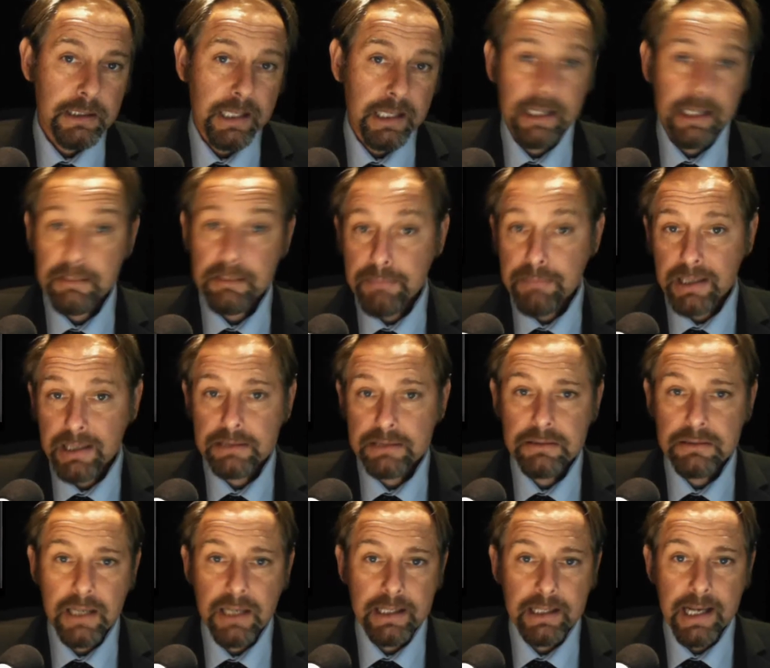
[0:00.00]
Ian
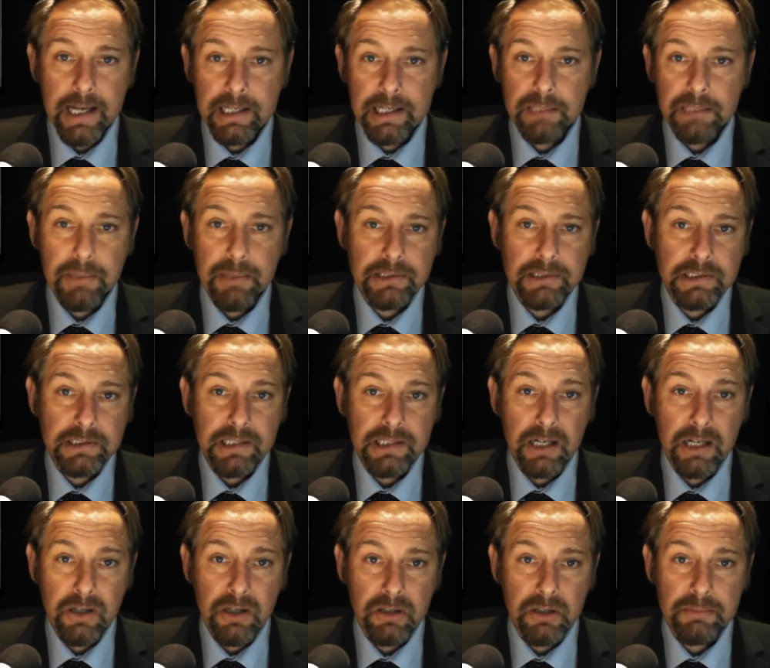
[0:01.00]
Milne, an independent
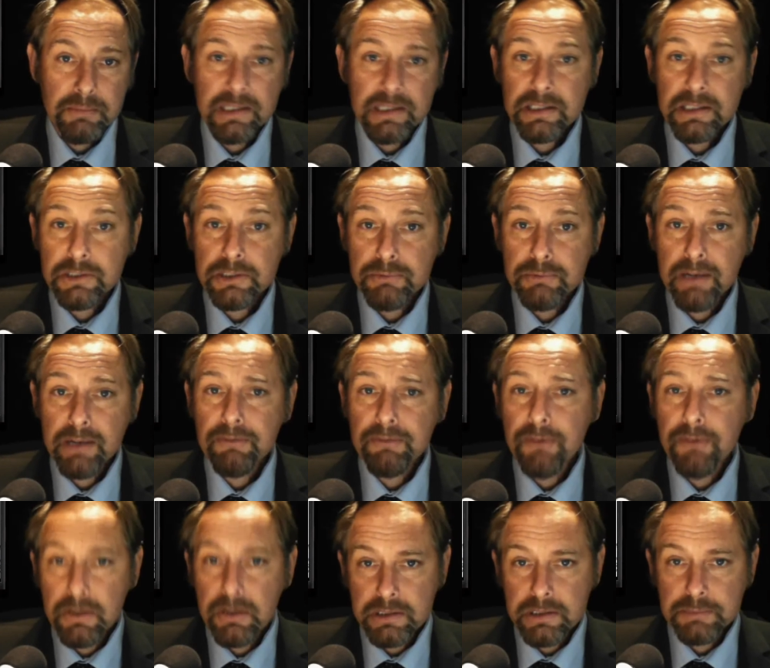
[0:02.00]
economist, has written
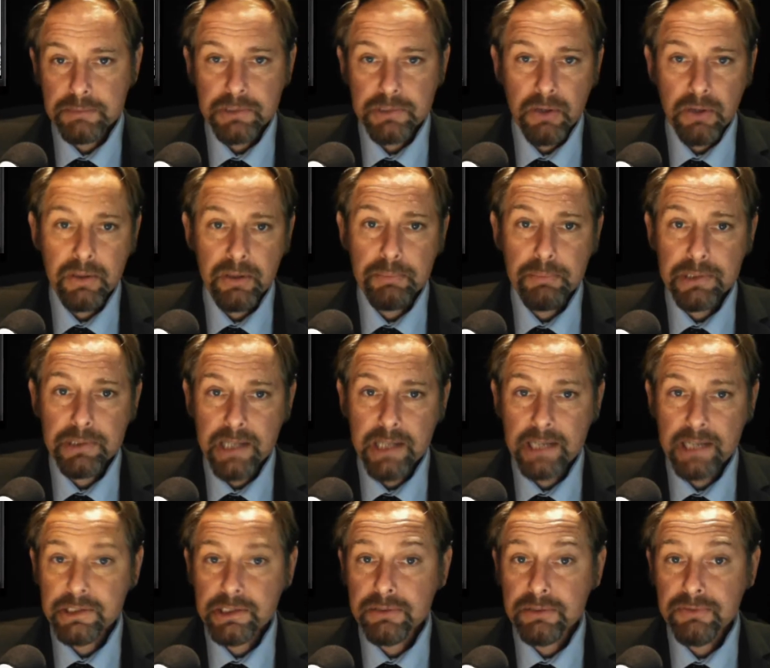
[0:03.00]
volumes on the
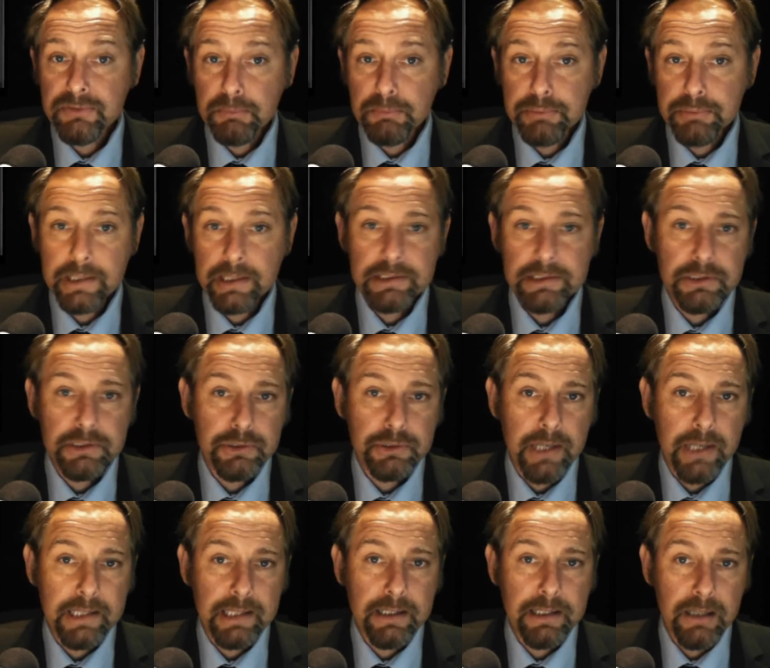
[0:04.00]
potential for Britain to
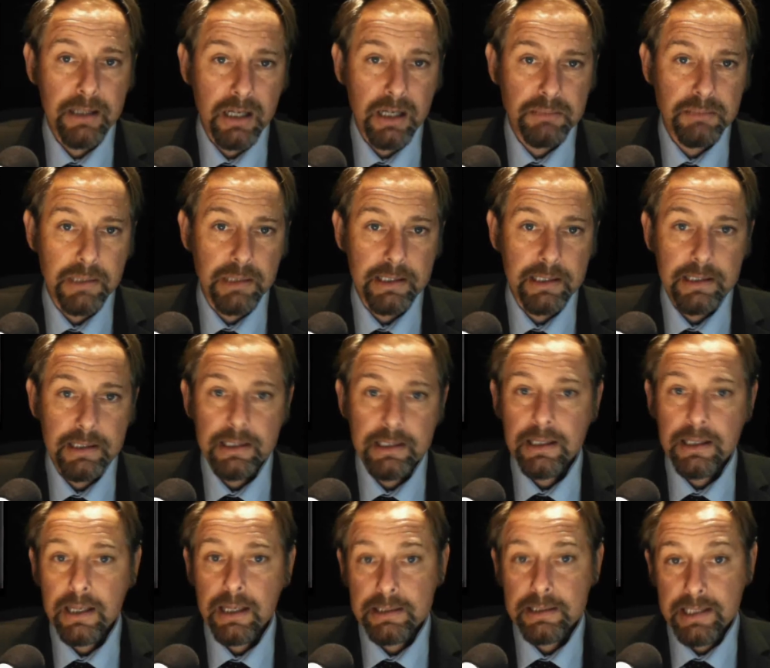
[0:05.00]
trade globally,
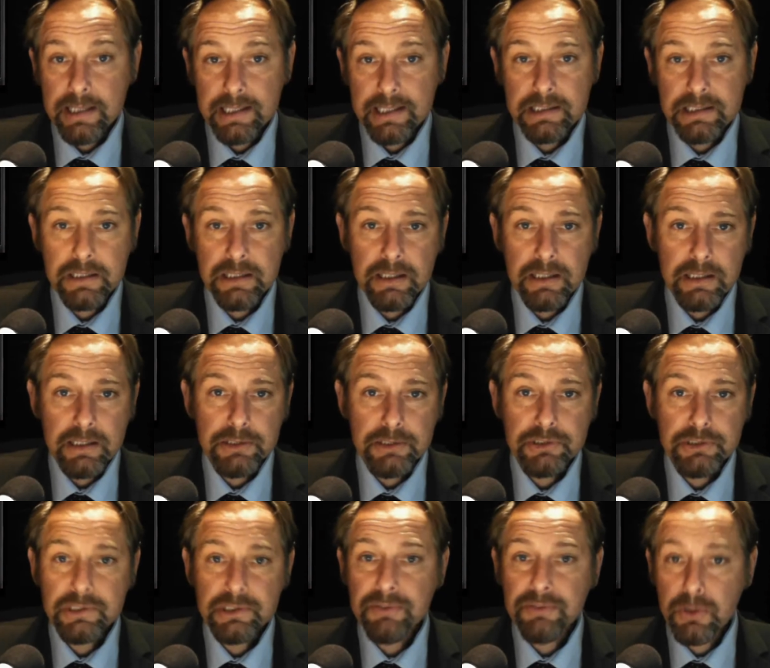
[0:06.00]
and his
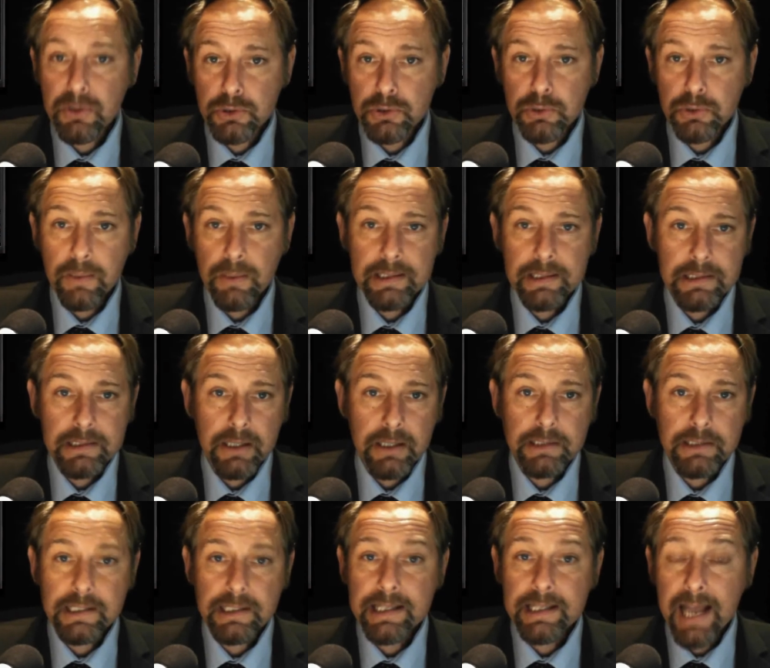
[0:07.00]
conclusions have always
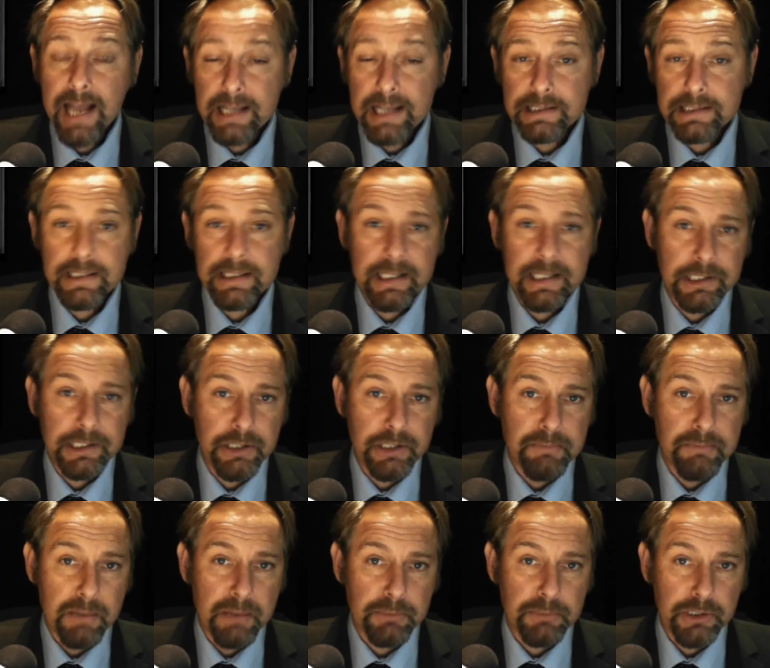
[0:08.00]
sided against EU
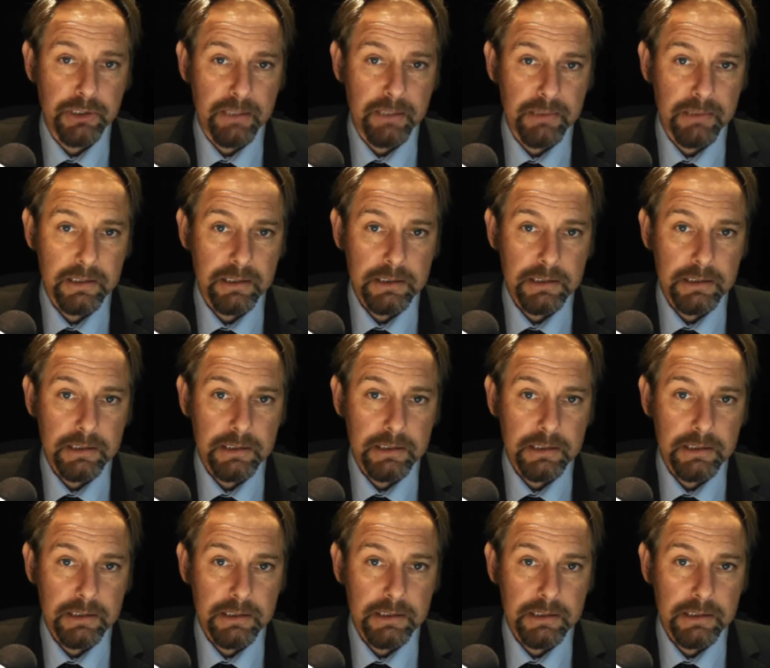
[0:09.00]
membership.